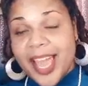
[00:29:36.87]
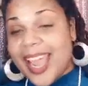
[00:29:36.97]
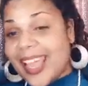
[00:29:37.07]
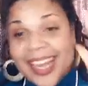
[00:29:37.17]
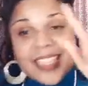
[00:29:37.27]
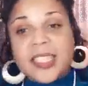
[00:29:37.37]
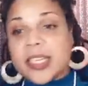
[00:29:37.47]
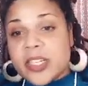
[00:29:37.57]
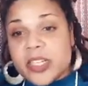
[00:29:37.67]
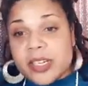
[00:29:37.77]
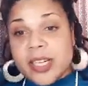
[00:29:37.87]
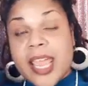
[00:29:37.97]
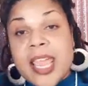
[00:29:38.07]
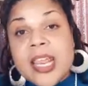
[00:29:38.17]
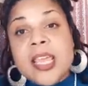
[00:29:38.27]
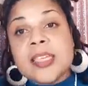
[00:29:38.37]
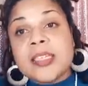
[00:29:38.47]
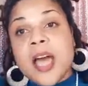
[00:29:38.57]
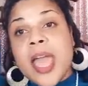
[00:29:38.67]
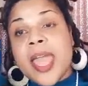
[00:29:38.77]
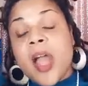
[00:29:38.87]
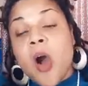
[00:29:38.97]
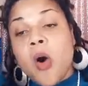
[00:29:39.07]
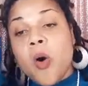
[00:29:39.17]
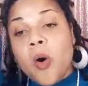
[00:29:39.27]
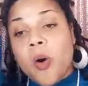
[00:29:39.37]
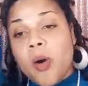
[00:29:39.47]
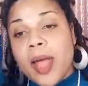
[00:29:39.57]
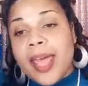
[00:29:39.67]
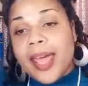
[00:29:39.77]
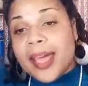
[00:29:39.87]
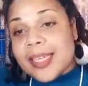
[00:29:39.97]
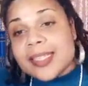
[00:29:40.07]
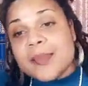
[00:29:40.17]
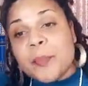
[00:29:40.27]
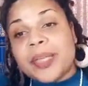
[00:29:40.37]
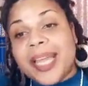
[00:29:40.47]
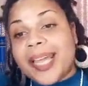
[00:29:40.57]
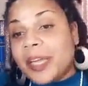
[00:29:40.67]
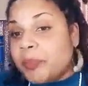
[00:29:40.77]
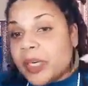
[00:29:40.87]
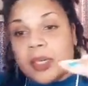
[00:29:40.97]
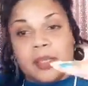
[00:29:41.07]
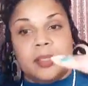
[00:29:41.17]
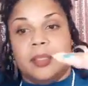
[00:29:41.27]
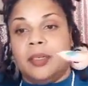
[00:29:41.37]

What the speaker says: And I see the shit. It is a whole ass playbook